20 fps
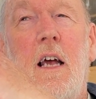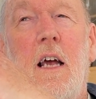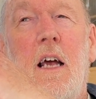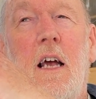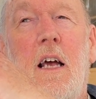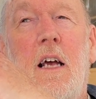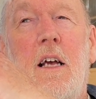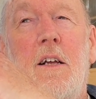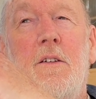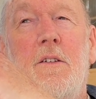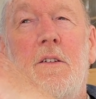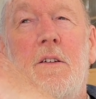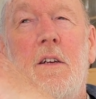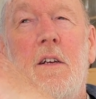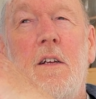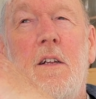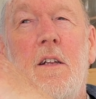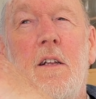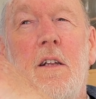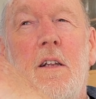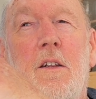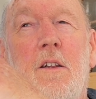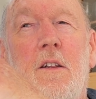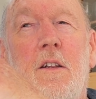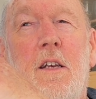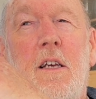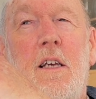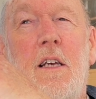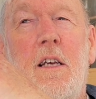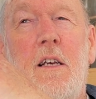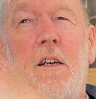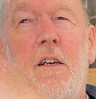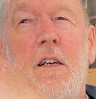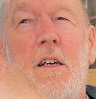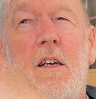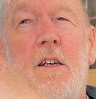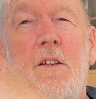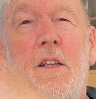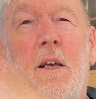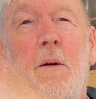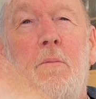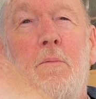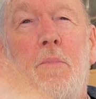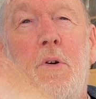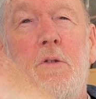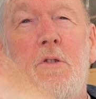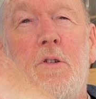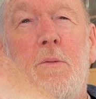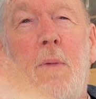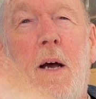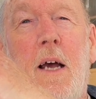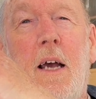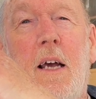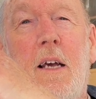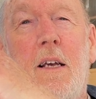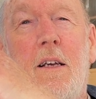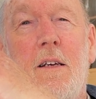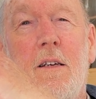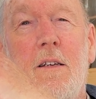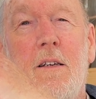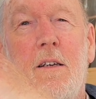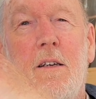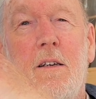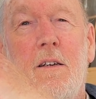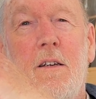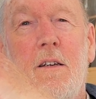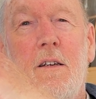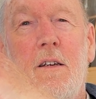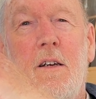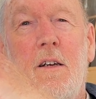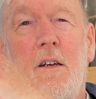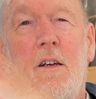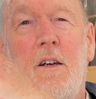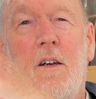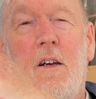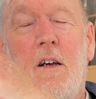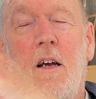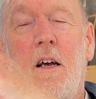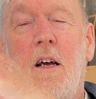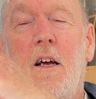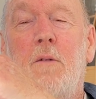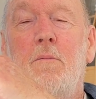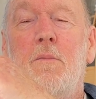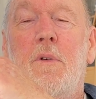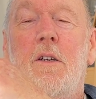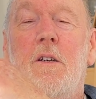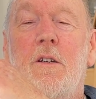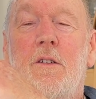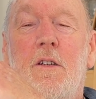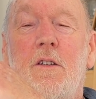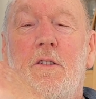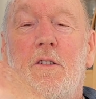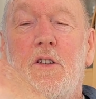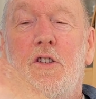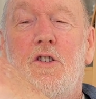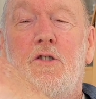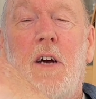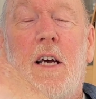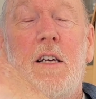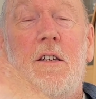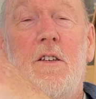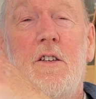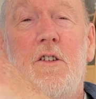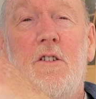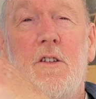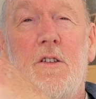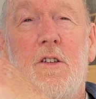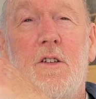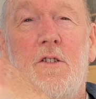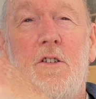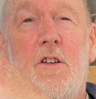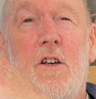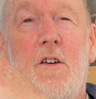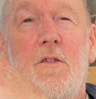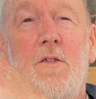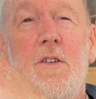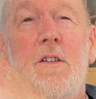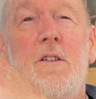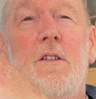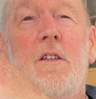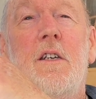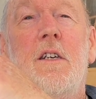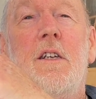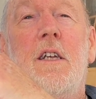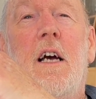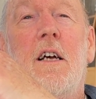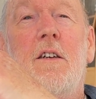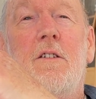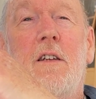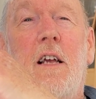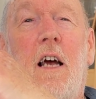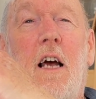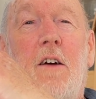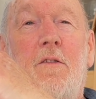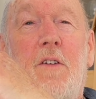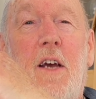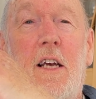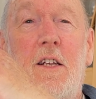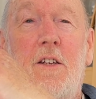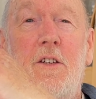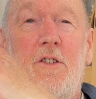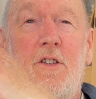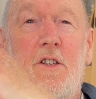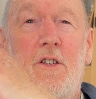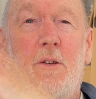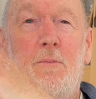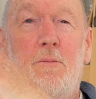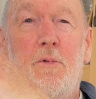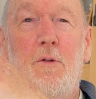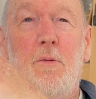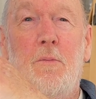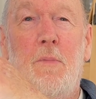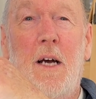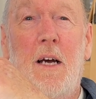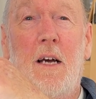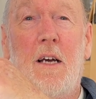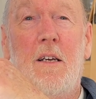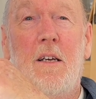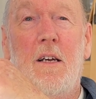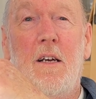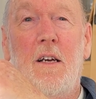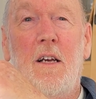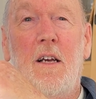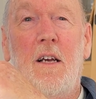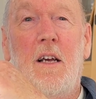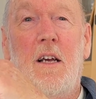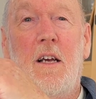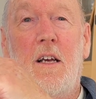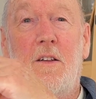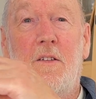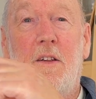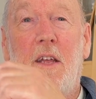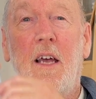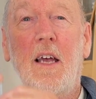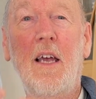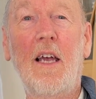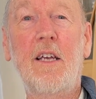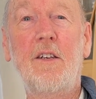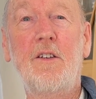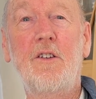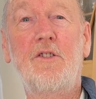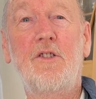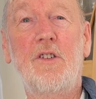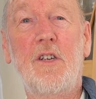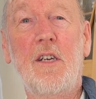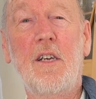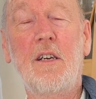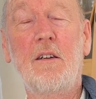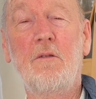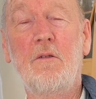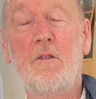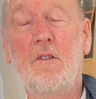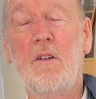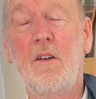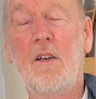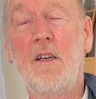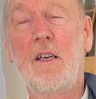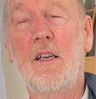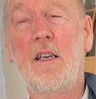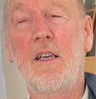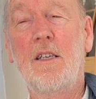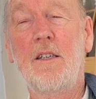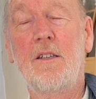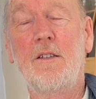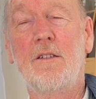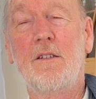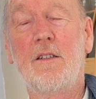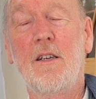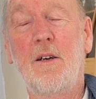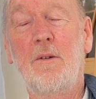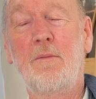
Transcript: and then pulls back. Because it's attracted to the surface, it has to have energy to pull back, and that energy is